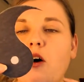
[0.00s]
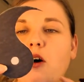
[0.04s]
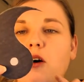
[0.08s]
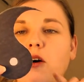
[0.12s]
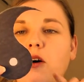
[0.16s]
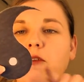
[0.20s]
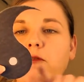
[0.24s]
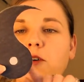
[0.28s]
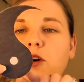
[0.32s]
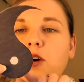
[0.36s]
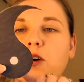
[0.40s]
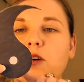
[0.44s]

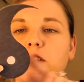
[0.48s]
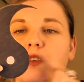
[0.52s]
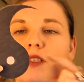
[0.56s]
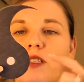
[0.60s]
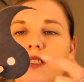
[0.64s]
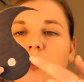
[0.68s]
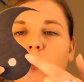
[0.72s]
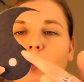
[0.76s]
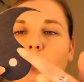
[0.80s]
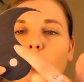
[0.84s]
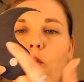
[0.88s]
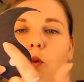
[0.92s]
Of
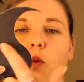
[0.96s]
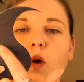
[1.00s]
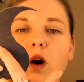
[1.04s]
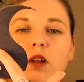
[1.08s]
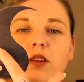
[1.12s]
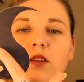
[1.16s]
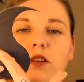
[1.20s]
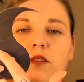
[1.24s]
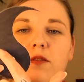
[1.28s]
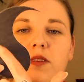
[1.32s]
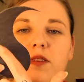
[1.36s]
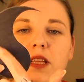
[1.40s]
course,
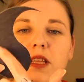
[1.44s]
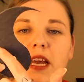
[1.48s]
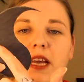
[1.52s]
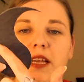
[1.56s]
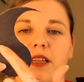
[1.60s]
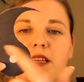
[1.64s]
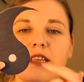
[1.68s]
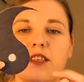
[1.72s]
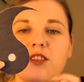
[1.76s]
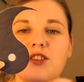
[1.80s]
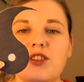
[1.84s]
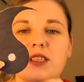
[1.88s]
one of the
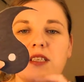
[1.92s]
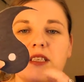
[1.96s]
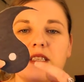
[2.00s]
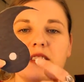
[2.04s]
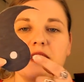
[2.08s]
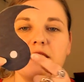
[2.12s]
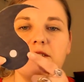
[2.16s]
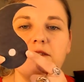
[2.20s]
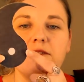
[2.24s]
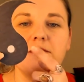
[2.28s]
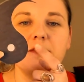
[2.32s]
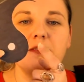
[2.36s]
energies,
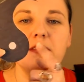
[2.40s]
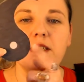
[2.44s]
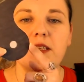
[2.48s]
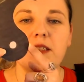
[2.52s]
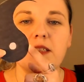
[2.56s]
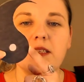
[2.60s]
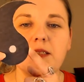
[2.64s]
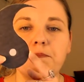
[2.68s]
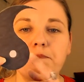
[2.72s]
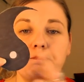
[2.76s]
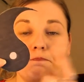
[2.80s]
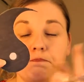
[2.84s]

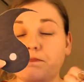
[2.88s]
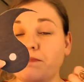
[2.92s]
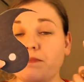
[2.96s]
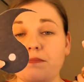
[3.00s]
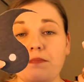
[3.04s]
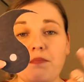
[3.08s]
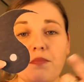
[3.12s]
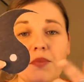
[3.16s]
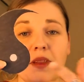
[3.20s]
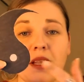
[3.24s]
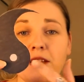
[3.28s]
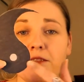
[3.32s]
the
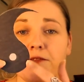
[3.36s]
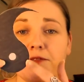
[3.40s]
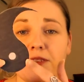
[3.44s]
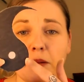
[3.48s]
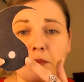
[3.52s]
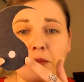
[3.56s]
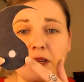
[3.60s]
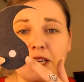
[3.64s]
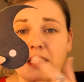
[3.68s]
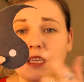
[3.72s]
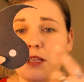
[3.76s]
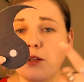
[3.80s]

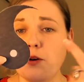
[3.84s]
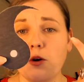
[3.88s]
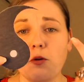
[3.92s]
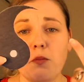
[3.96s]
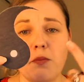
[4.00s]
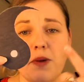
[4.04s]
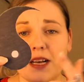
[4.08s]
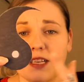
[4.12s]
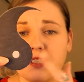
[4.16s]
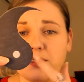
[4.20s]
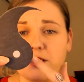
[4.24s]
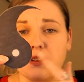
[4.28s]
feminine or
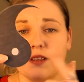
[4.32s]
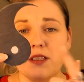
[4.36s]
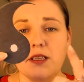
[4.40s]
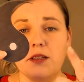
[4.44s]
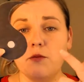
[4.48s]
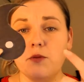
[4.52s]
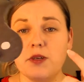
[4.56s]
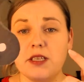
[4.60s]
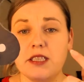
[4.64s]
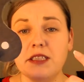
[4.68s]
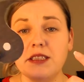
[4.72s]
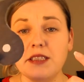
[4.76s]
masculine,
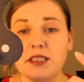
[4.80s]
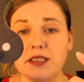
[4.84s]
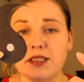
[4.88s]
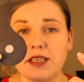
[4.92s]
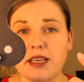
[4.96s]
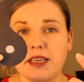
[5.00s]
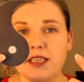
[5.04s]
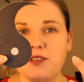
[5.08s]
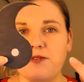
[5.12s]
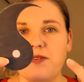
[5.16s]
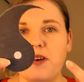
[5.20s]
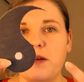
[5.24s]
well in this
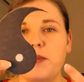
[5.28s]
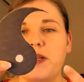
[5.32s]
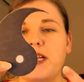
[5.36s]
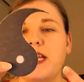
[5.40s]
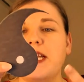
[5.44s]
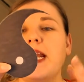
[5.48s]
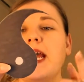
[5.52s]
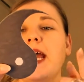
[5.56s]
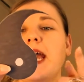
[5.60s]
case feminine,